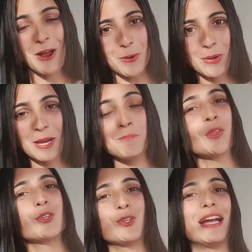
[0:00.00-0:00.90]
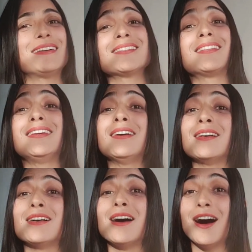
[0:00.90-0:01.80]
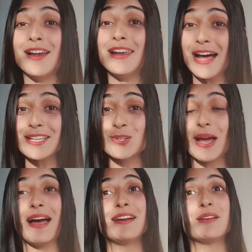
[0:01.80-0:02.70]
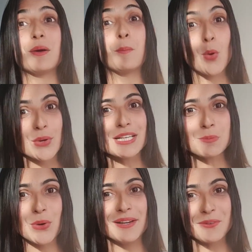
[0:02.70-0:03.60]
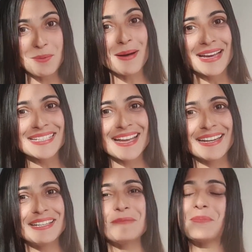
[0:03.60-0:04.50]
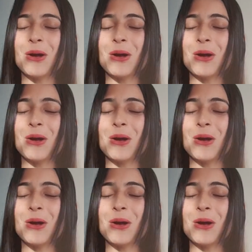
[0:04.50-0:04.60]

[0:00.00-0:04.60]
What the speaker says: Okay, so that is the last and bonus point from my side.